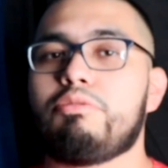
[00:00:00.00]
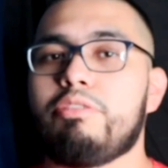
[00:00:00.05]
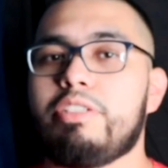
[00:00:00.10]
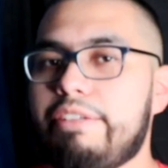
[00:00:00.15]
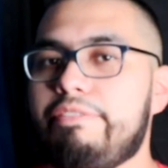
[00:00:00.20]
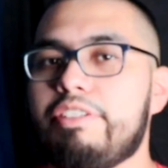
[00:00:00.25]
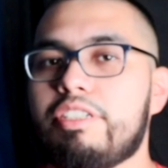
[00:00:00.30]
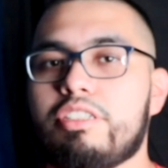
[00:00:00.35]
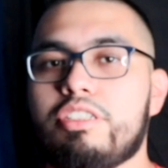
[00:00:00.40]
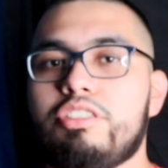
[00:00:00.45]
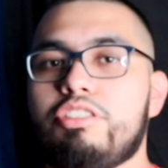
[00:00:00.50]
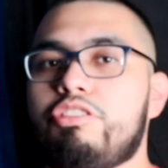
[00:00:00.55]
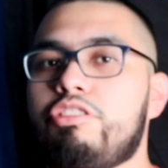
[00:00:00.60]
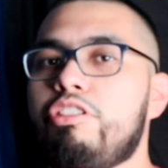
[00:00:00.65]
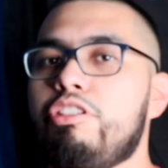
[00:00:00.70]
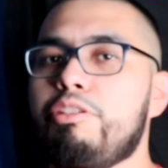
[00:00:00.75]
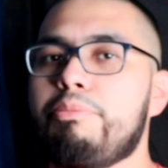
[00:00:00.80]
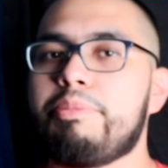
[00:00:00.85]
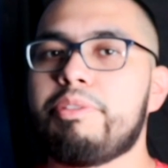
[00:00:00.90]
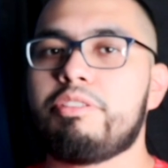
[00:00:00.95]
will even
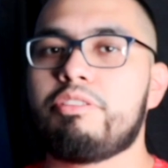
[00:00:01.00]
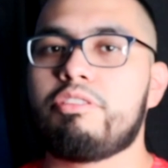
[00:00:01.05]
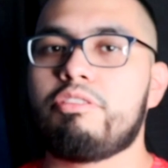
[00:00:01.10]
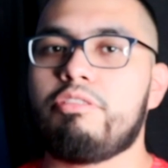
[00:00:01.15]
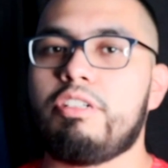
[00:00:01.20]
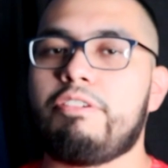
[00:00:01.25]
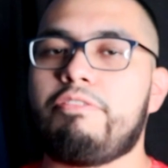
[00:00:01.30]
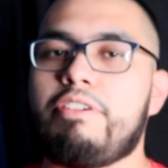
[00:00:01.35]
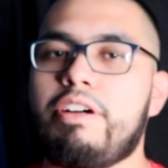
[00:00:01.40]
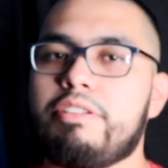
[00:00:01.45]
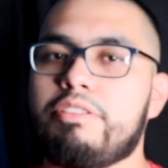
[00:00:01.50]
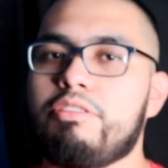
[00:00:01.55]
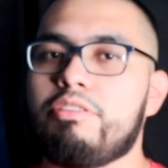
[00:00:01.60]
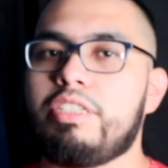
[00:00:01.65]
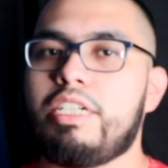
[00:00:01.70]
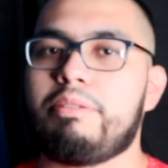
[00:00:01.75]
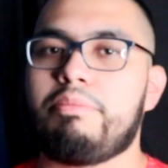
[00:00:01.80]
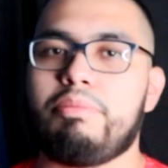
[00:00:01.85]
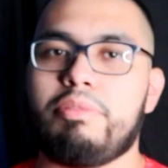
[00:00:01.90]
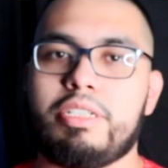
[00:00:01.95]
contribute to a
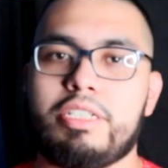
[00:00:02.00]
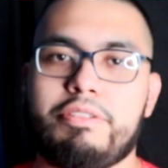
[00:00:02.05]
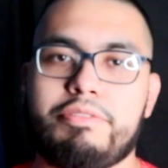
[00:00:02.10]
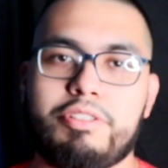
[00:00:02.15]
529 plan